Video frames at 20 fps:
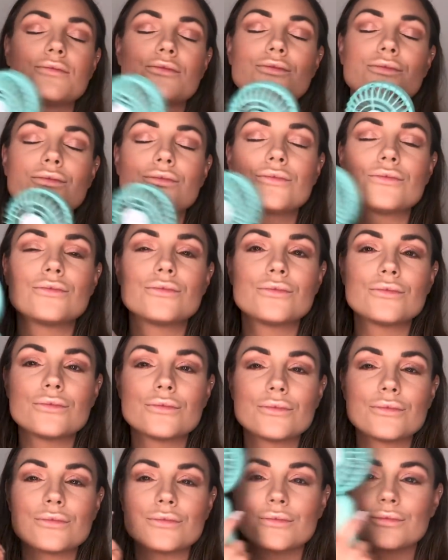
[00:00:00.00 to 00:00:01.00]

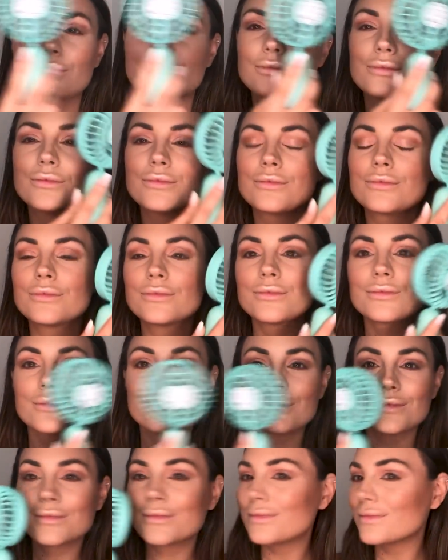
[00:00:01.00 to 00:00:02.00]

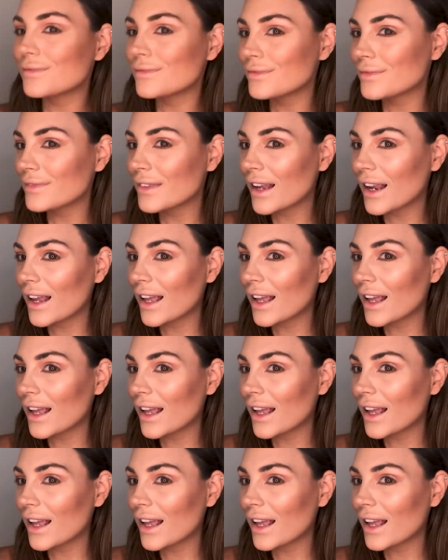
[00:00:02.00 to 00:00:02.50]
No one is speaking in this clip.